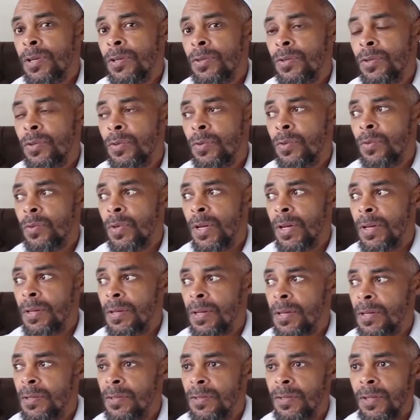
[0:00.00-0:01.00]
into, I
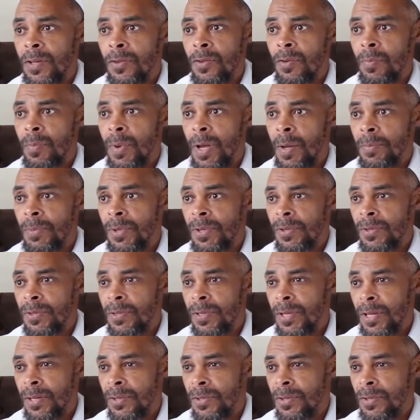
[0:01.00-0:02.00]
guess, Southern
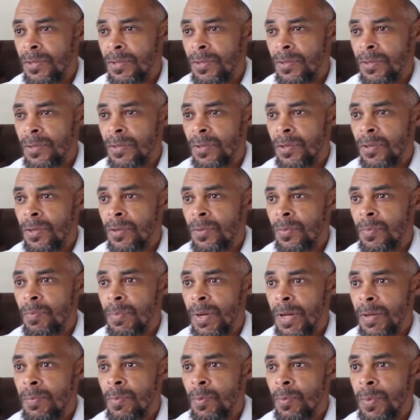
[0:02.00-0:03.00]
Baptist, Texas, you know,
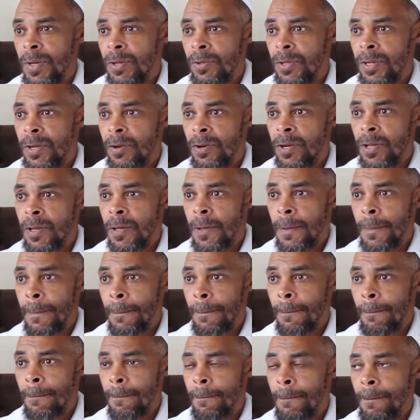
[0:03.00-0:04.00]
Bible Belt area.
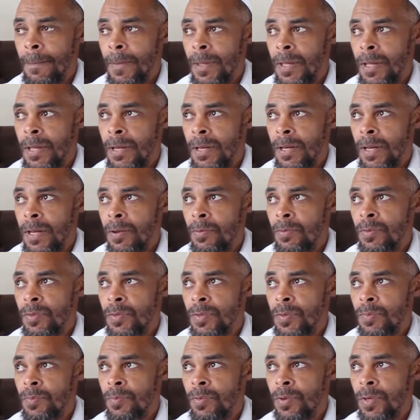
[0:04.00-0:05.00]
And I
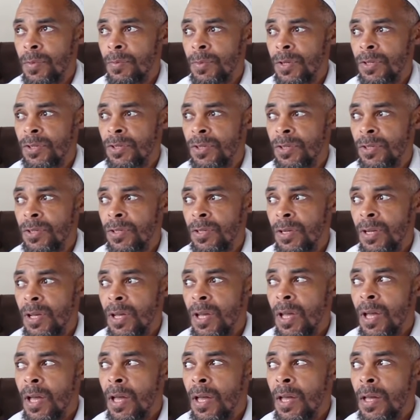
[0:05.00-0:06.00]
was pretty much,
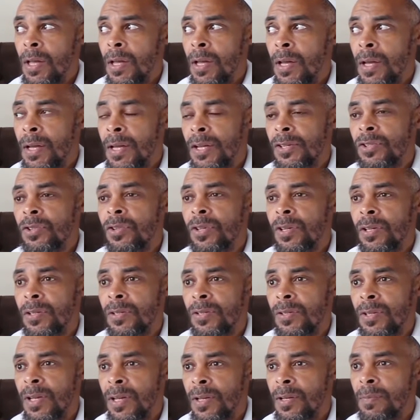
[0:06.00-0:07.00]
I guess you
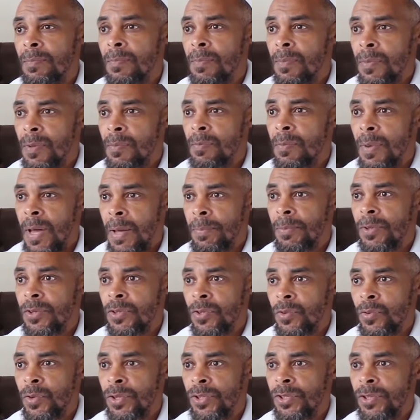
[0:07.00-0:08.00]
could say
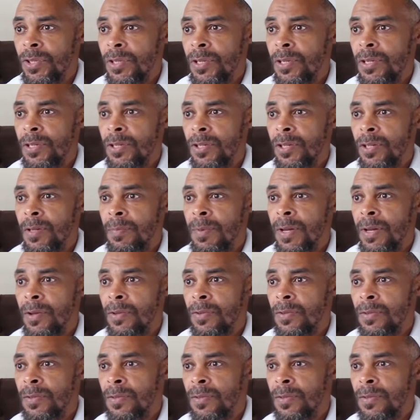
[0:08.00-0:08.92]
Baptist Christian until about